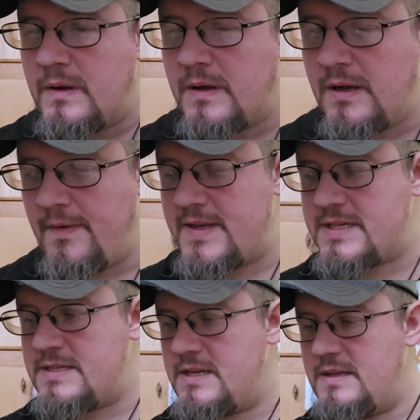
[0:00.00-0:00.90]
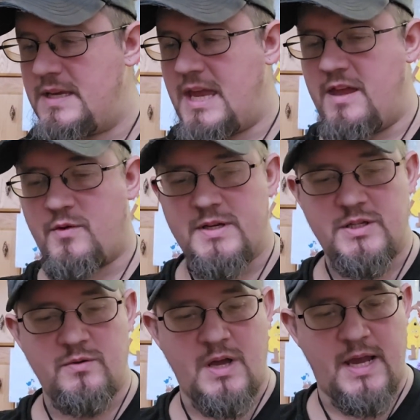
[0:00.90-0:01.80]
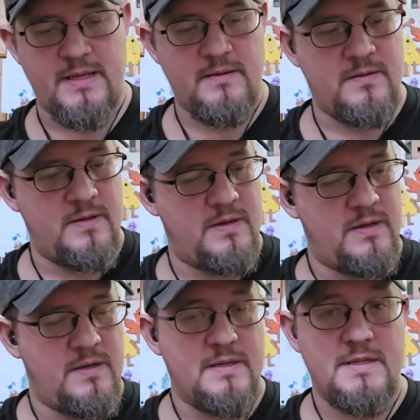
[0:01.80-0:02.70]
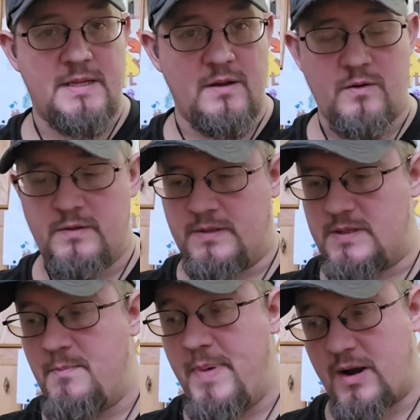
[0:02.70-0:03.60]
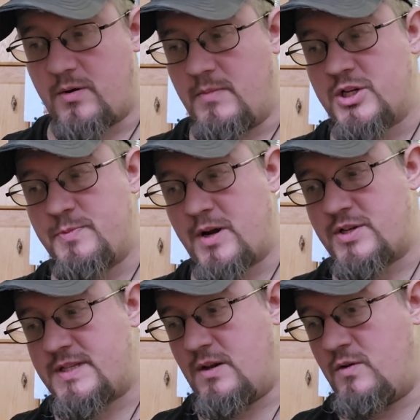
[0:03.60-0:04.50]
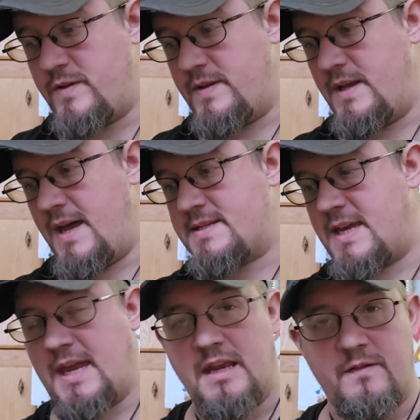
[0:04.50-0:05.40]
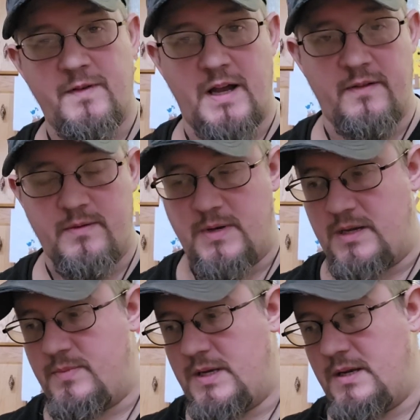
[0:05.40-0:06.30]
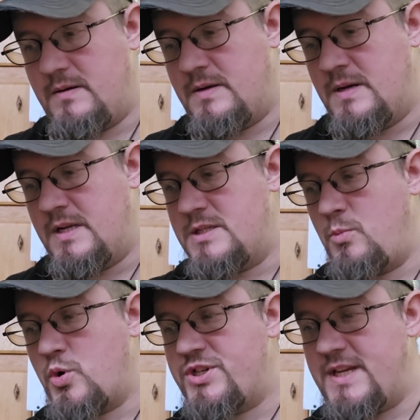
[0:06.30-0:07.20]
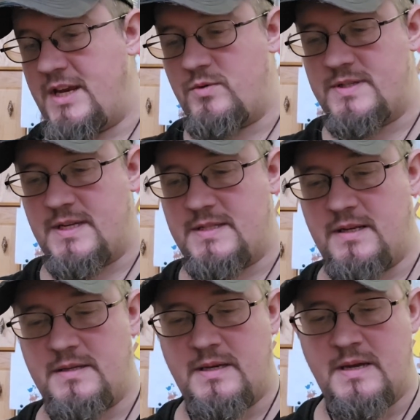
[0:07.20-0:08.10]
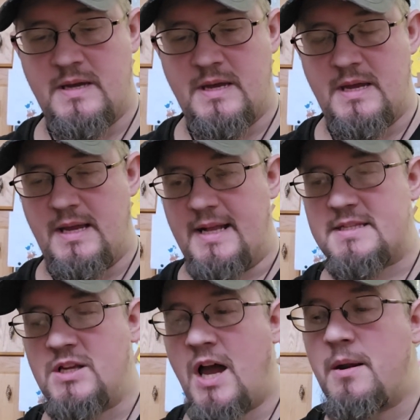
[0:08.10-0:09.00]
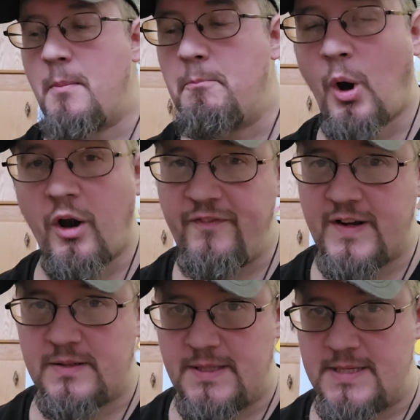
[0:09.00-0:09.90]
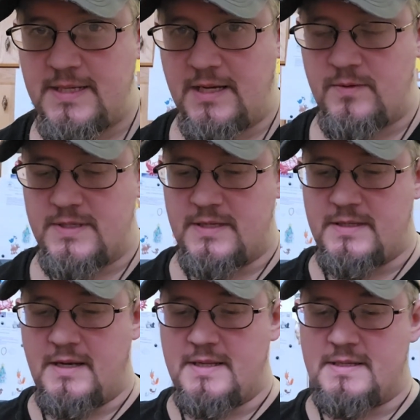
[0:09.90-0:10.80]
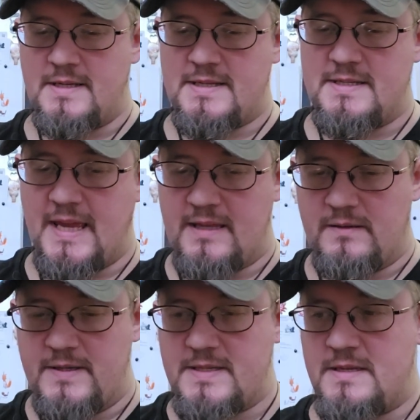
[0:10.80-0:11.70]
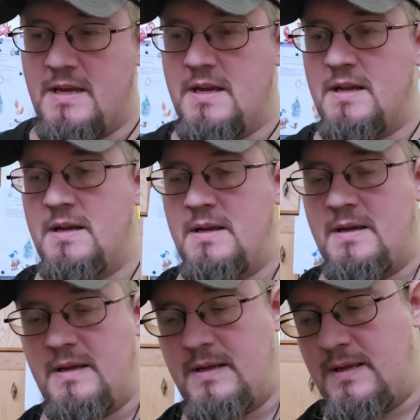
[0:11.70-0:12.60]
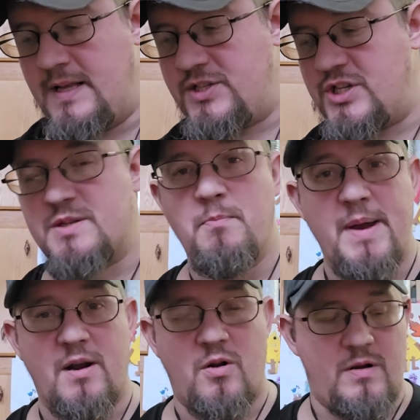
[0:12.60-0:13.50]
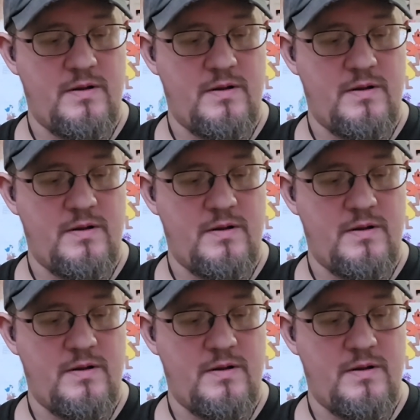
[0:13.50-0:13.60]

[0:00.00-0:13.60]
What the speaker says: And this is in the K329 steel. It's better, much better steel than the SK85 in my opinion. It's more stain resistant. It's not perfectly stain resistant. It's not stainless. It's just better.